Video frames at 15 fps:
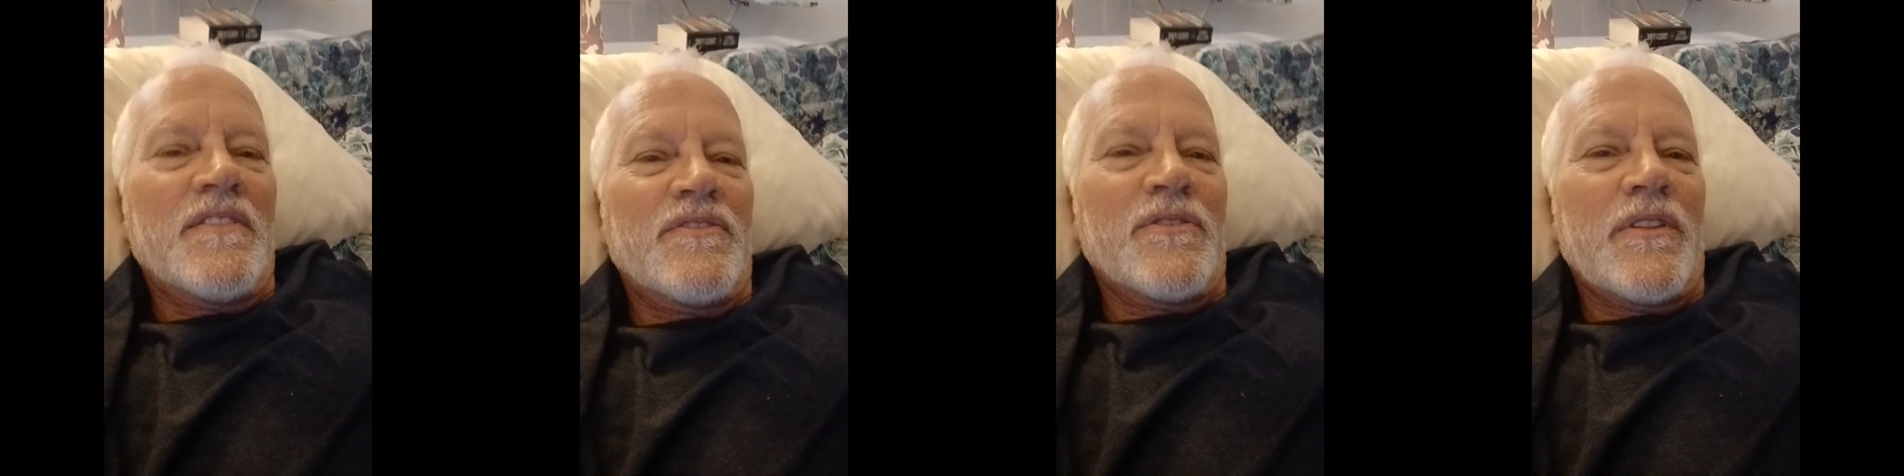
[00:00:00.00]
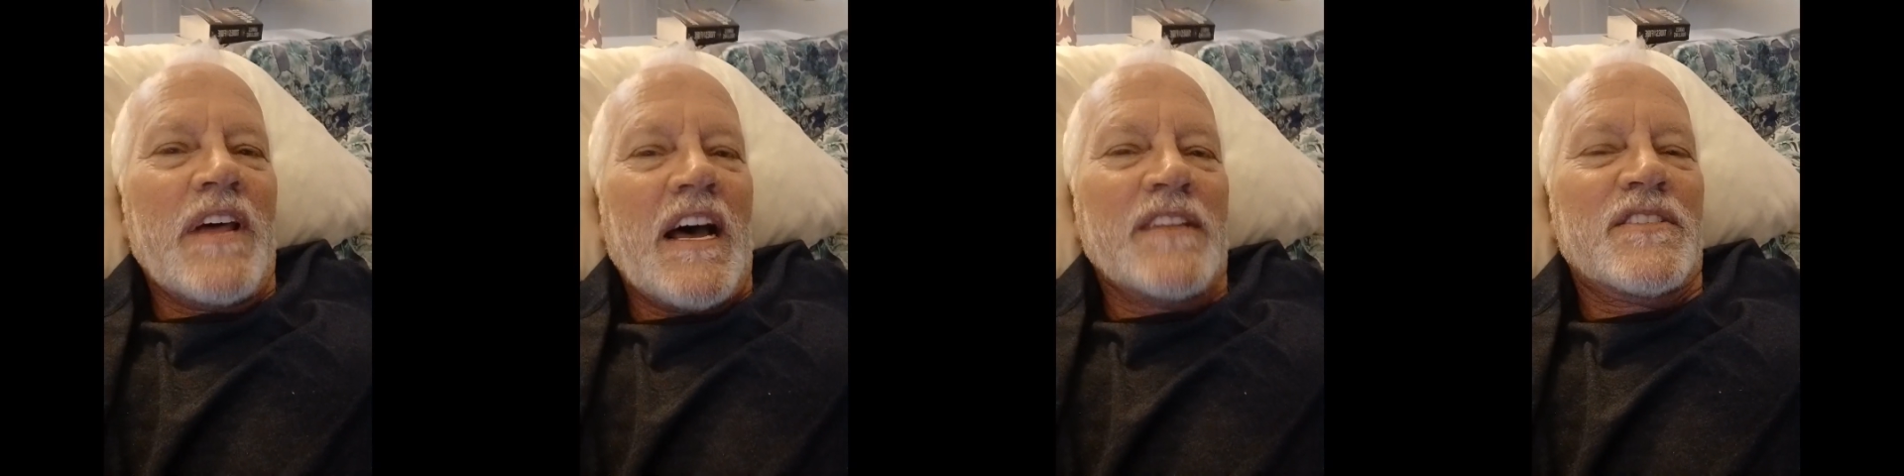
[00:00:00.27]

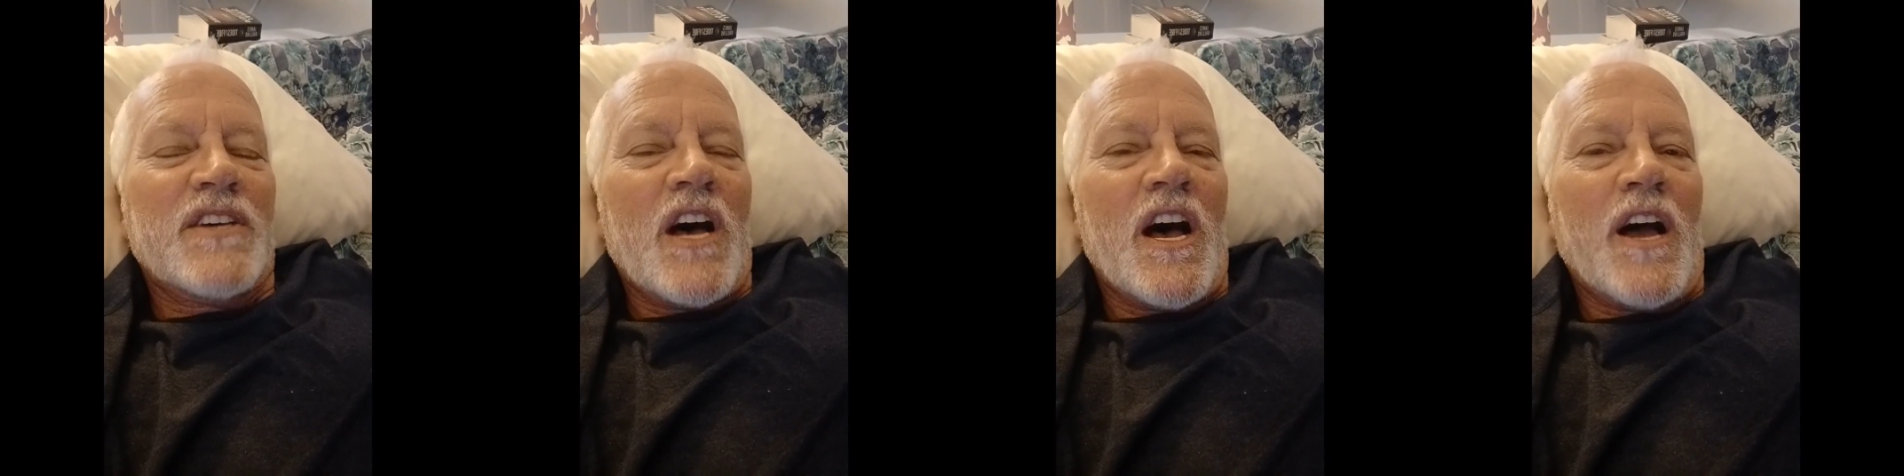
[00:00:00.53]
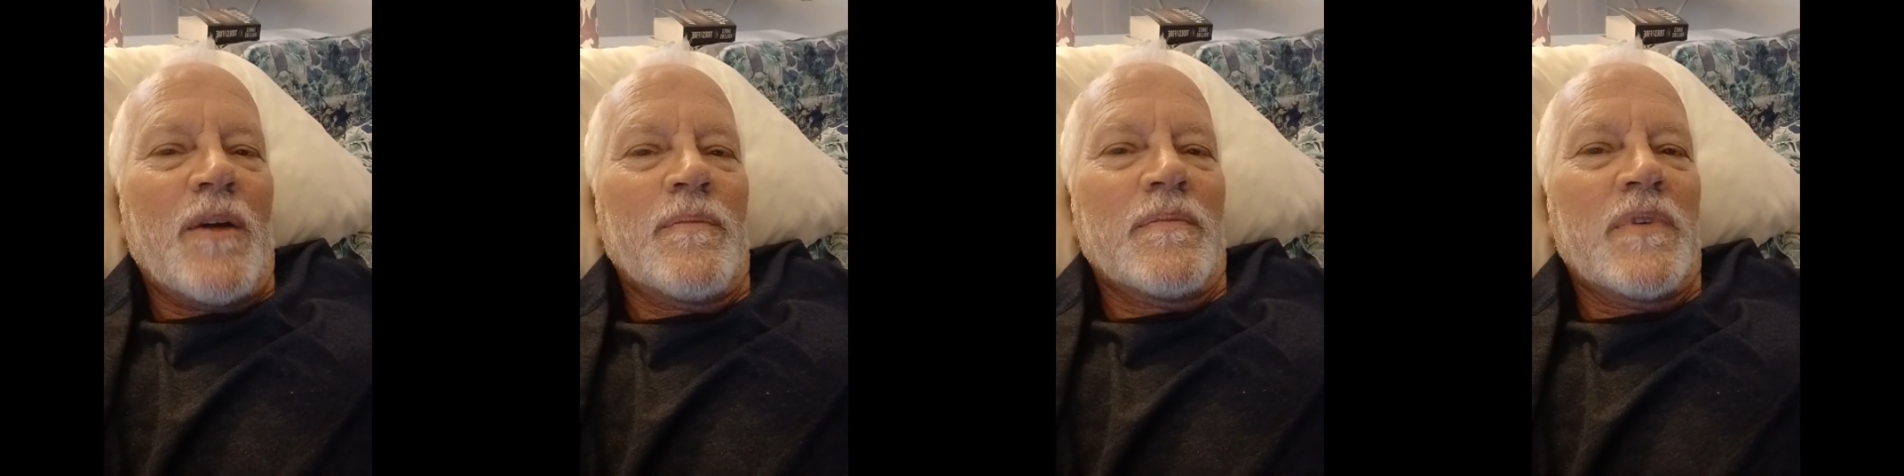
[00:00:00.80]
for that
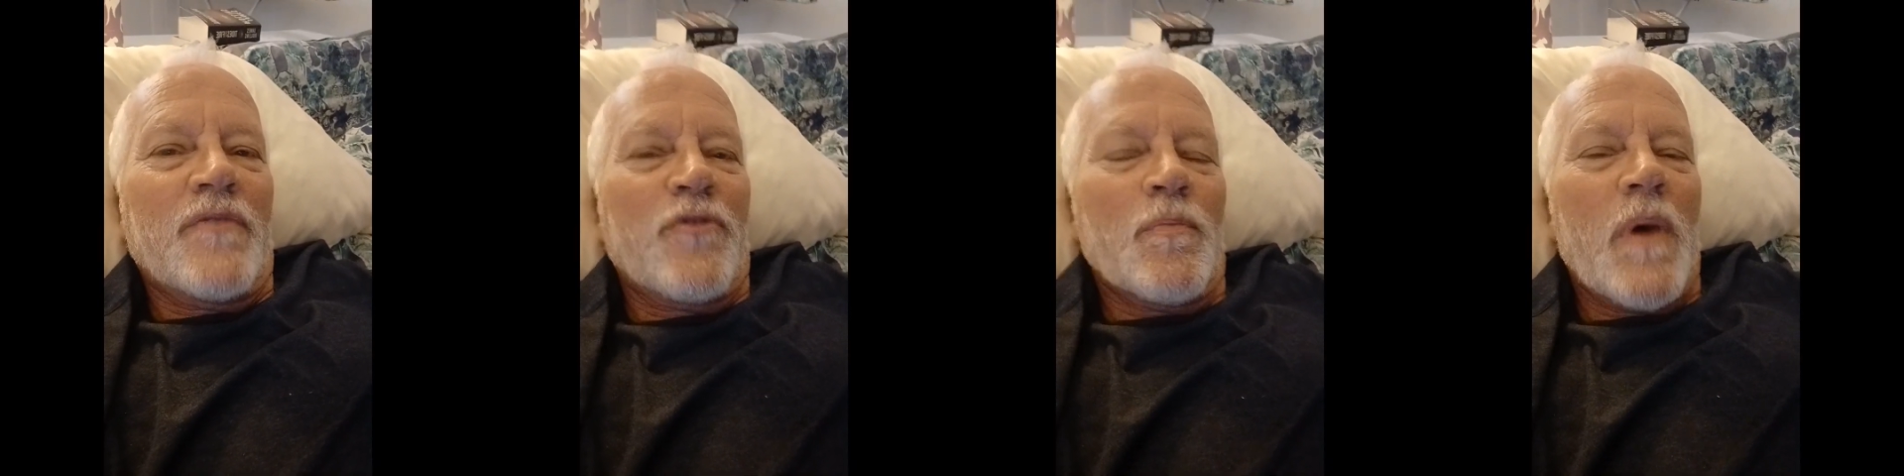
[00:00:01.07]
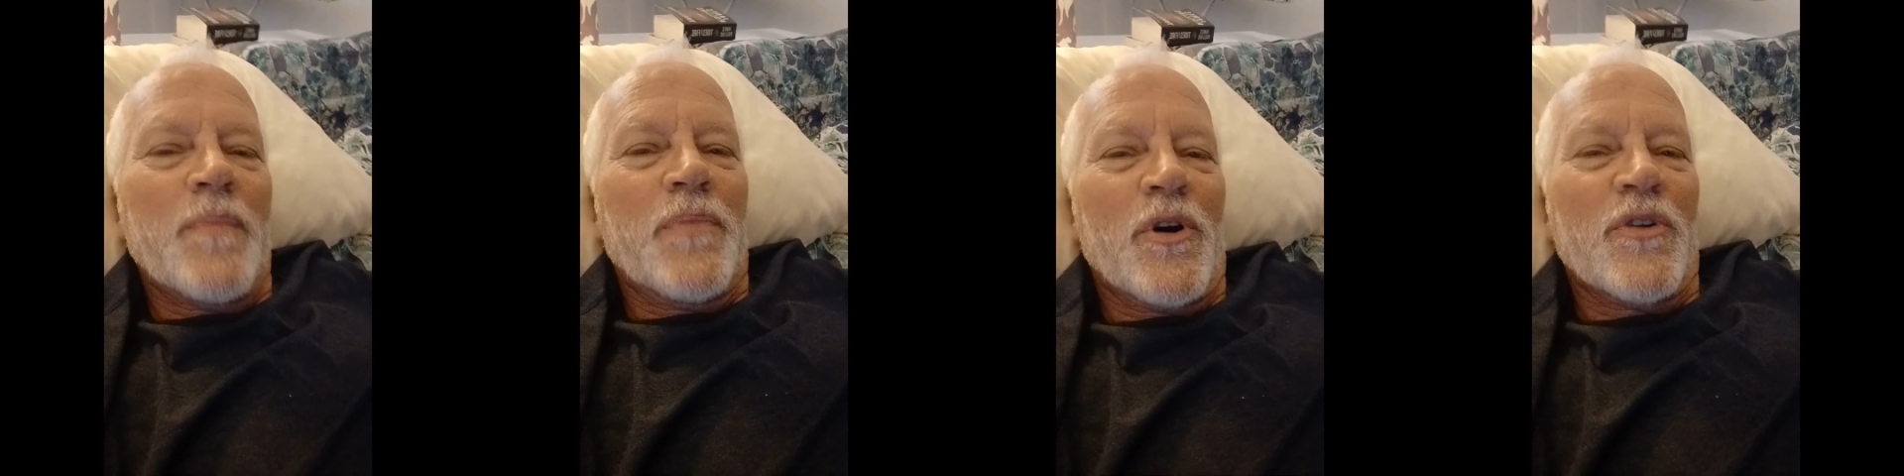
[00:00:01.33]
time, for
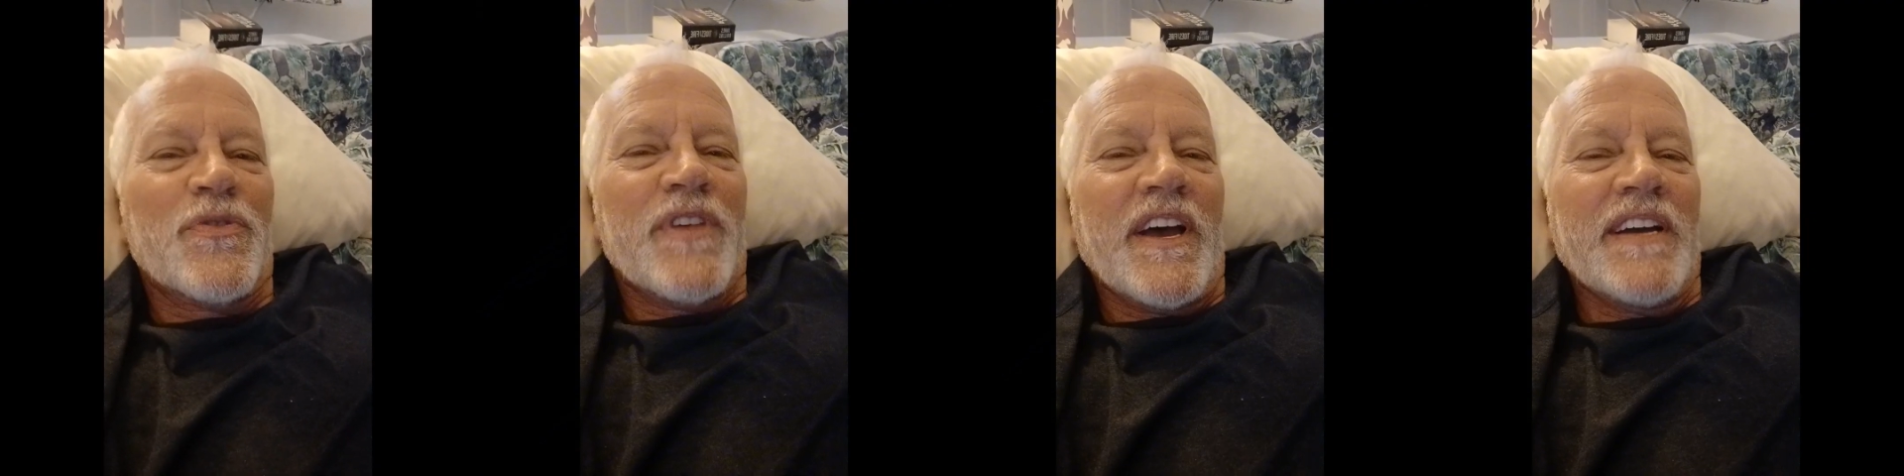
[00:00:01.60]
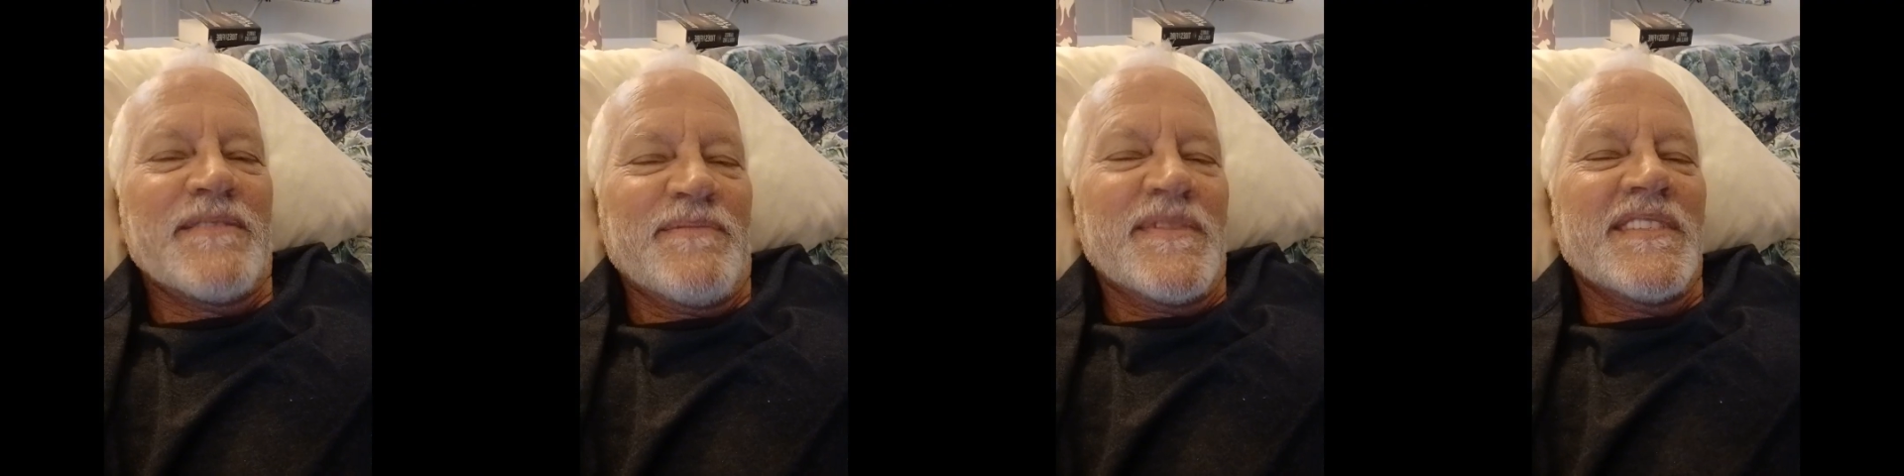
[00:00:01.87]
my
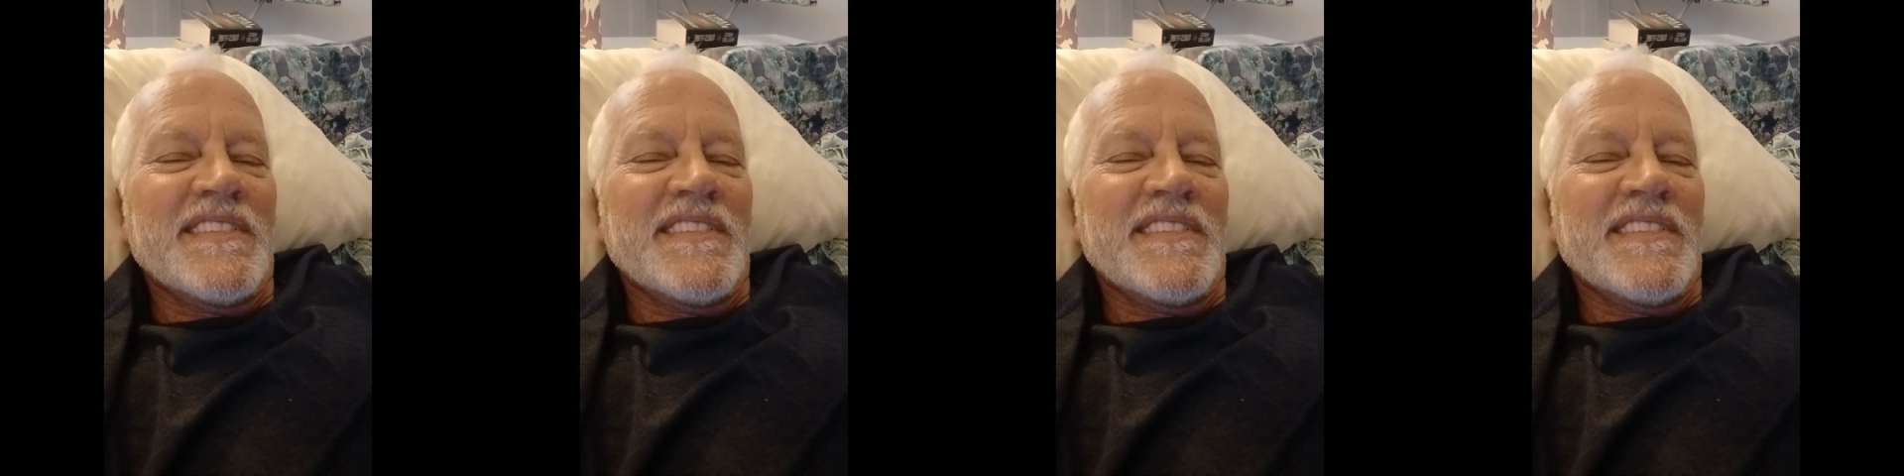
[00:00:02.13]
birthday,